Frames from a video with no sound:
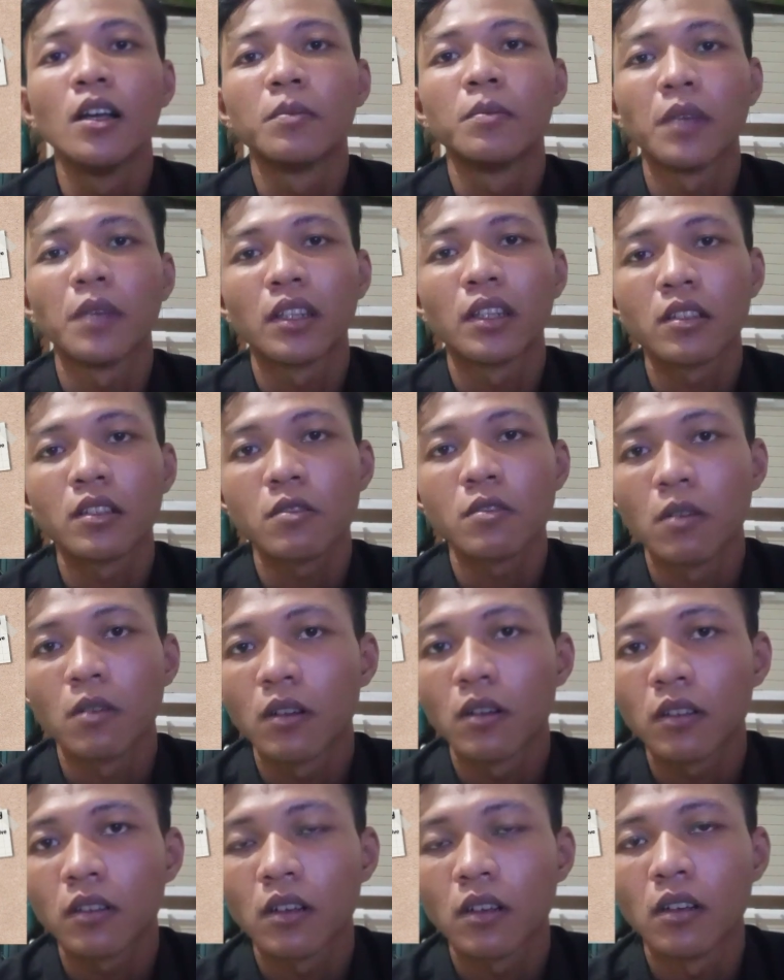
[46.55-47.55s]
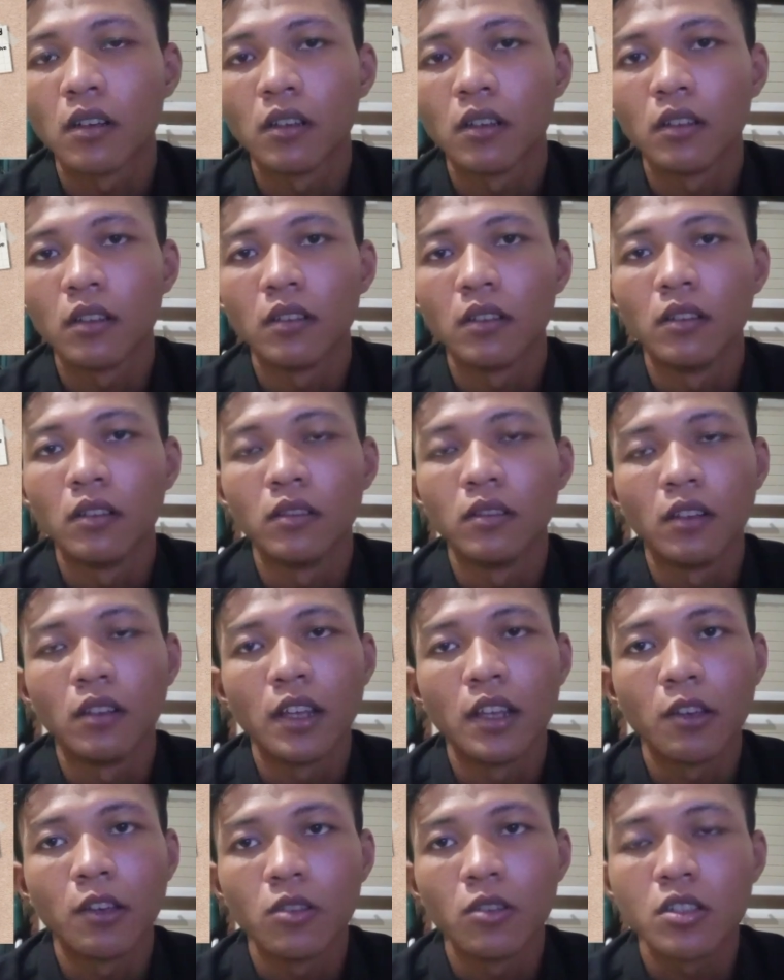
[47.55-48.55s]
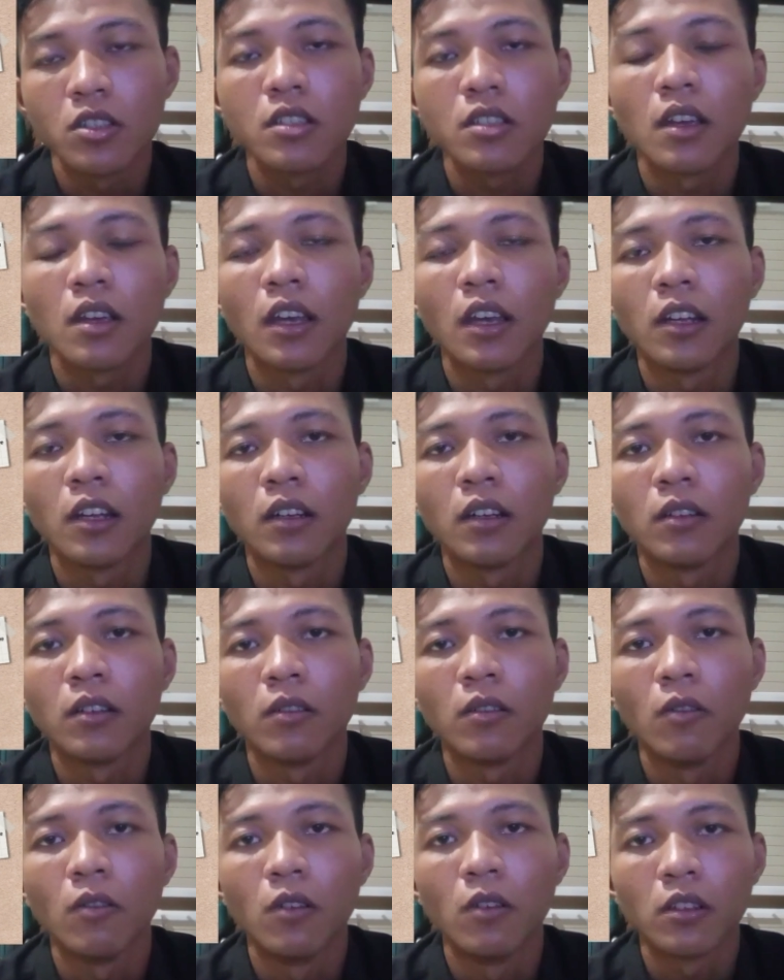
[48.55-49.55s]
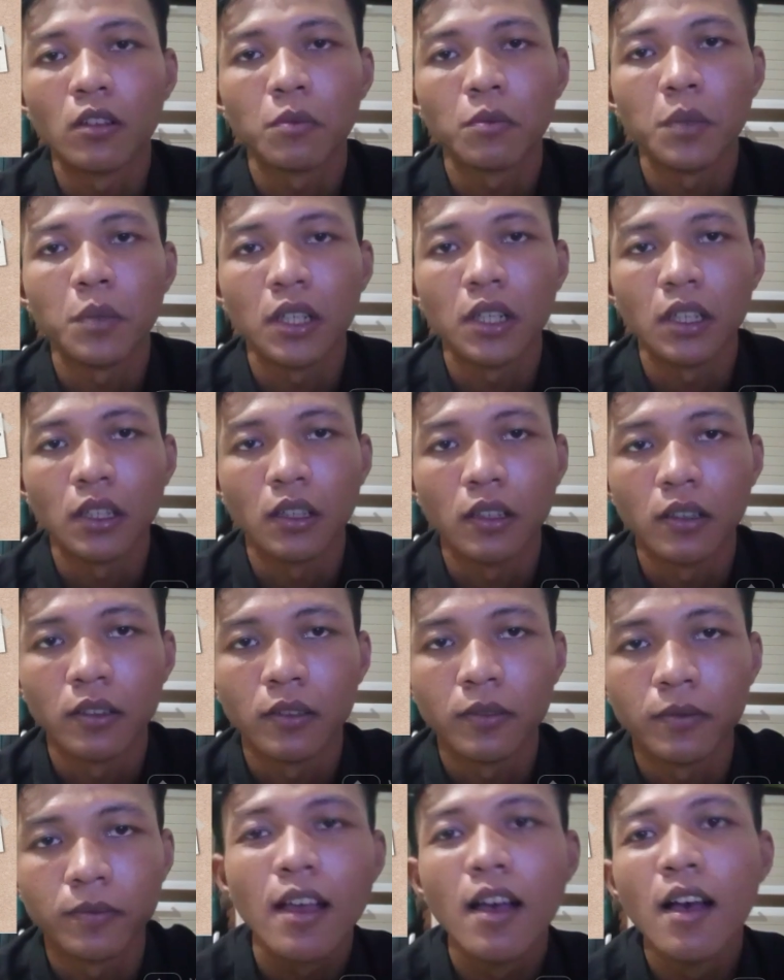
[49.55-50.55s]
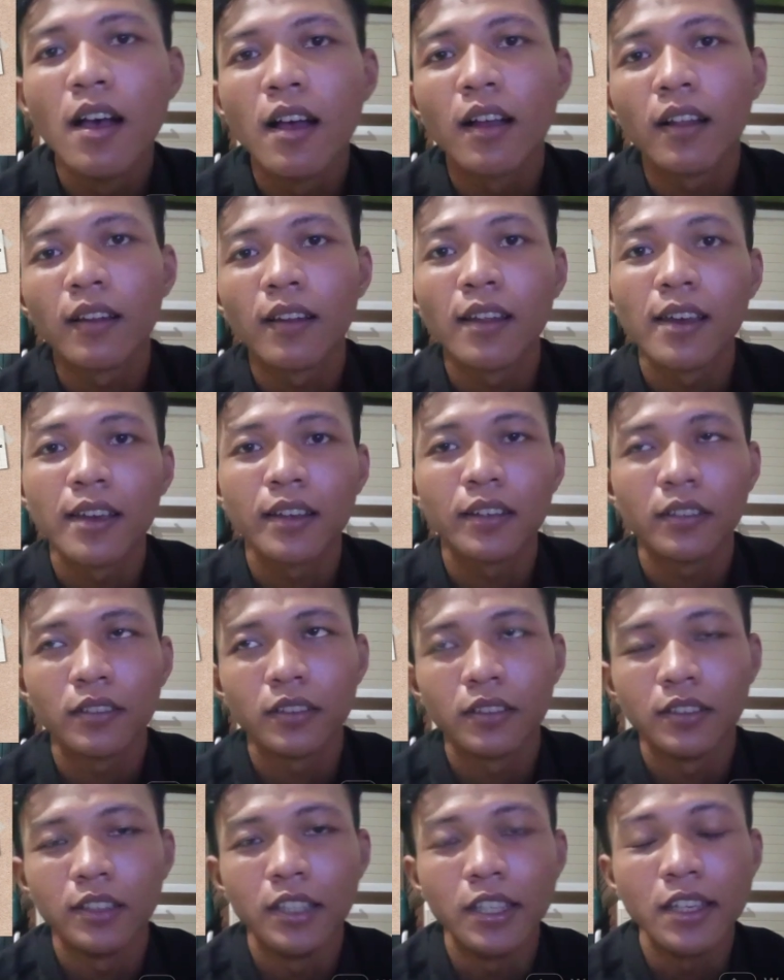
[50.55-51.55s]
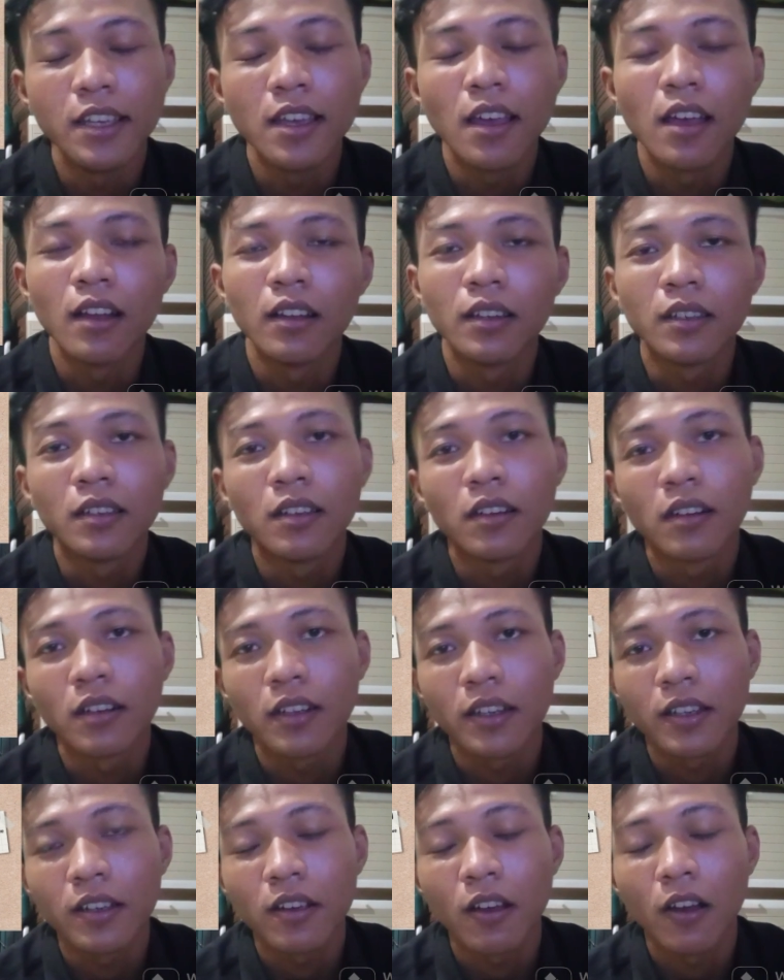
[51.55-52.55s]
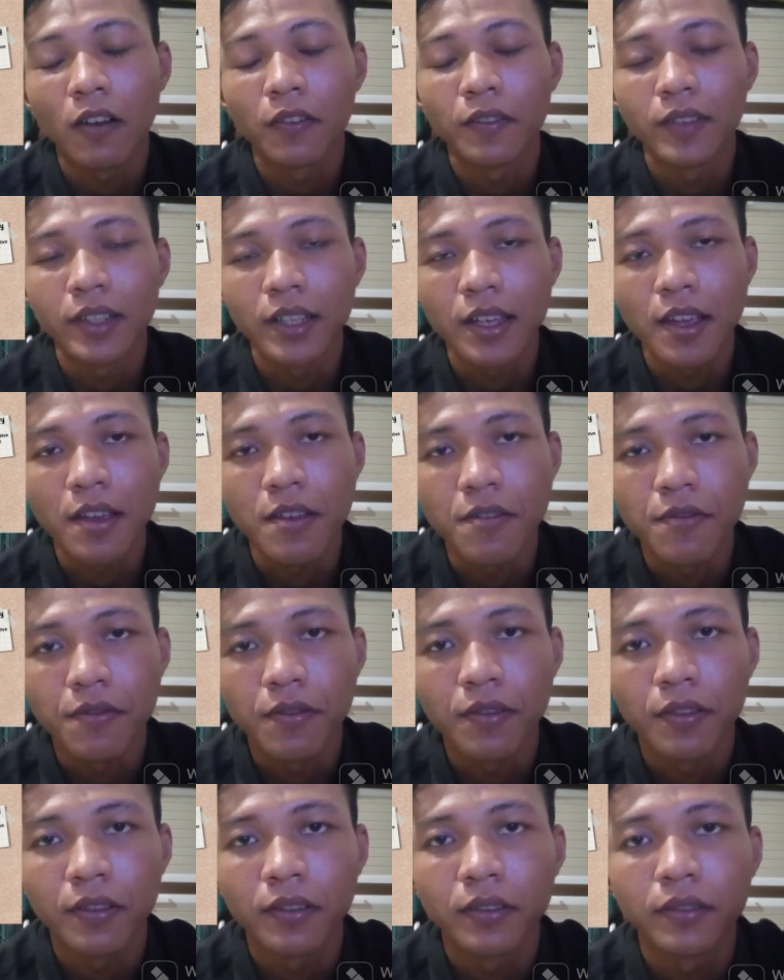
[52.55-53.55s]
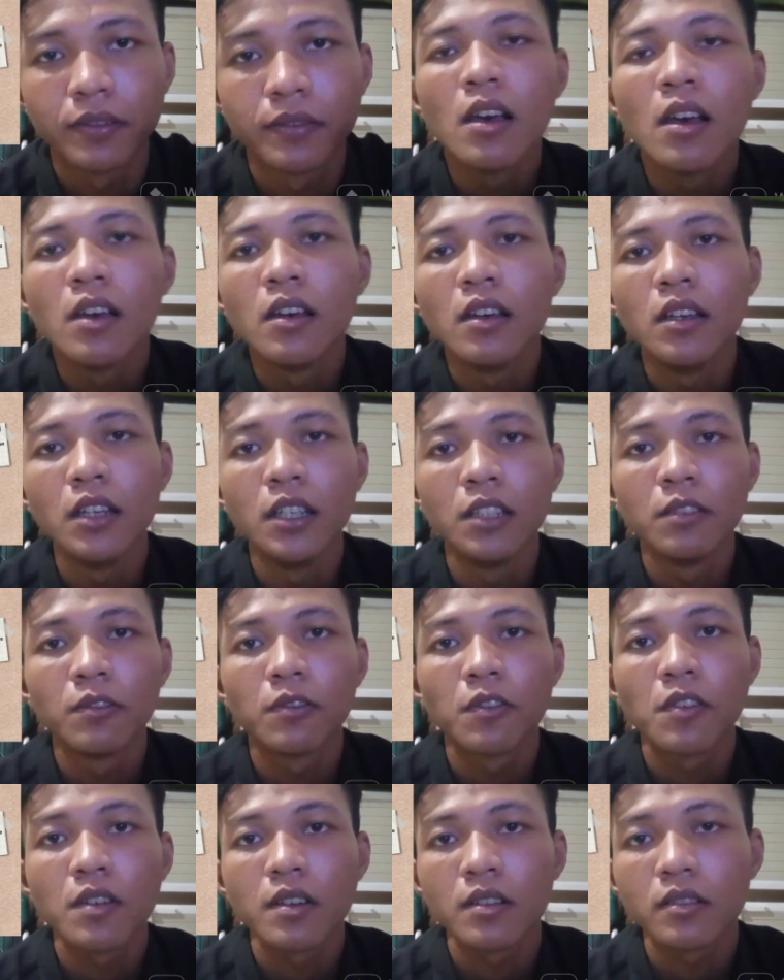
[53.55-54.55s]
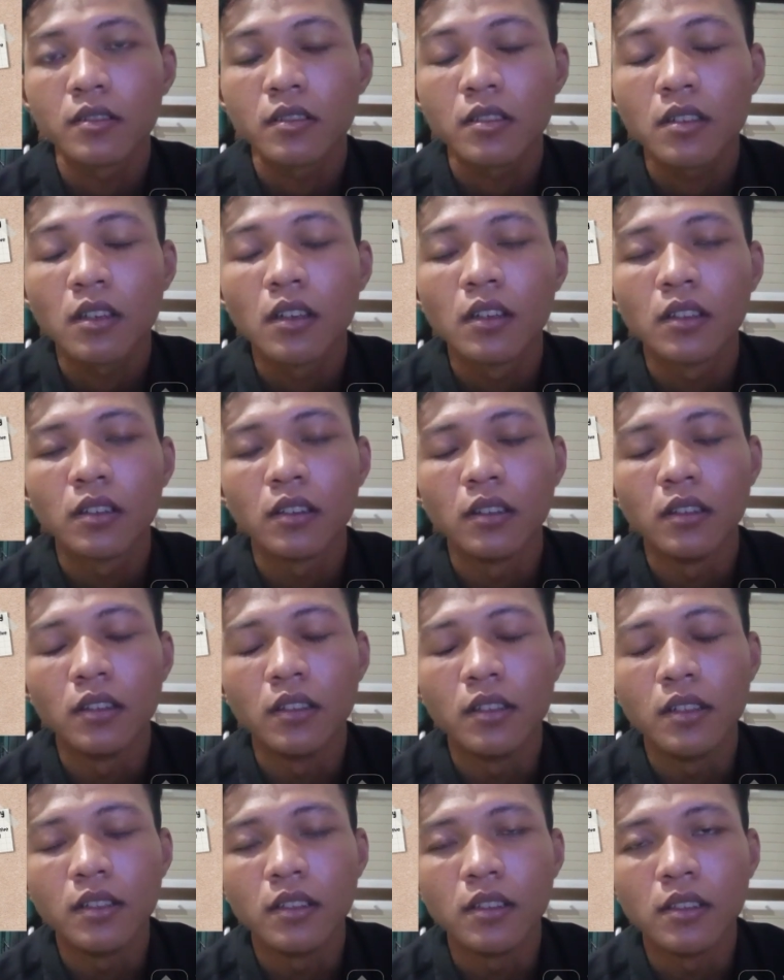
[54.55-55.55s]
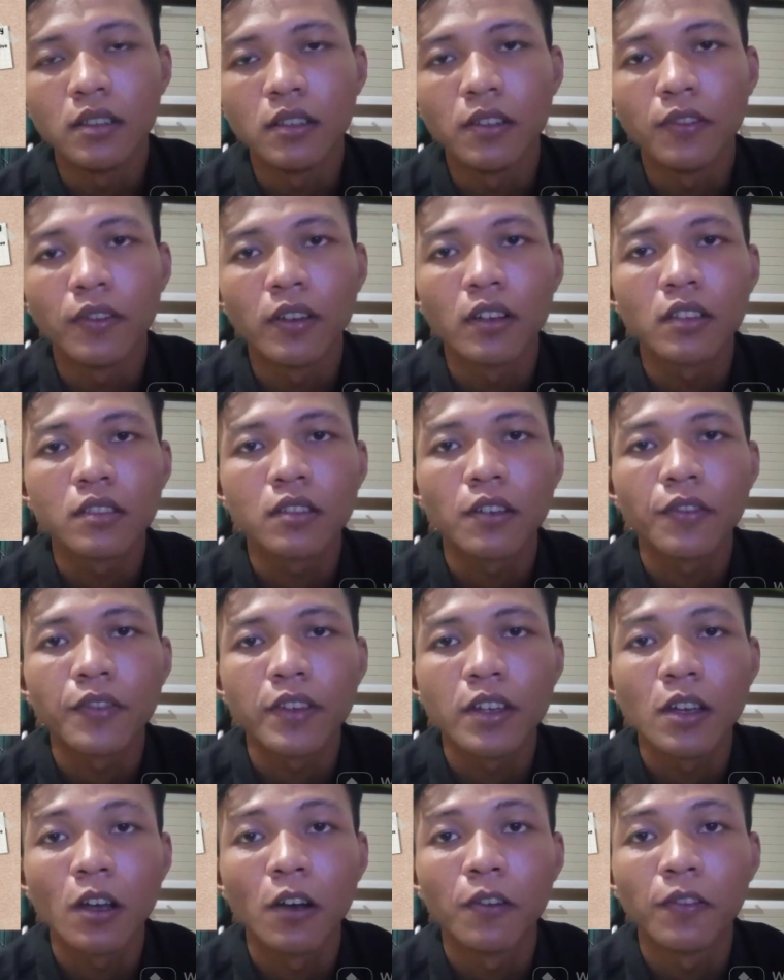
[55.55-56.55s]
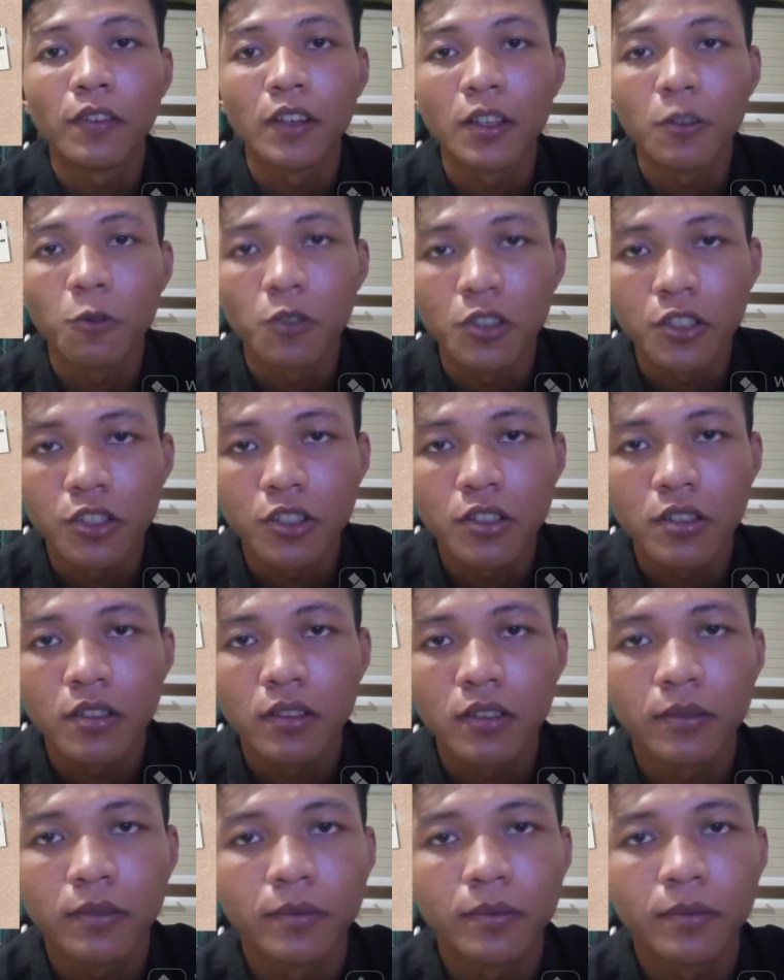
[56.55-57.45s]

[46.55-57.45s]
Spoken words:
Plato's work on language and word meaning, like the allegory of the cave, influenced the philosophy of language.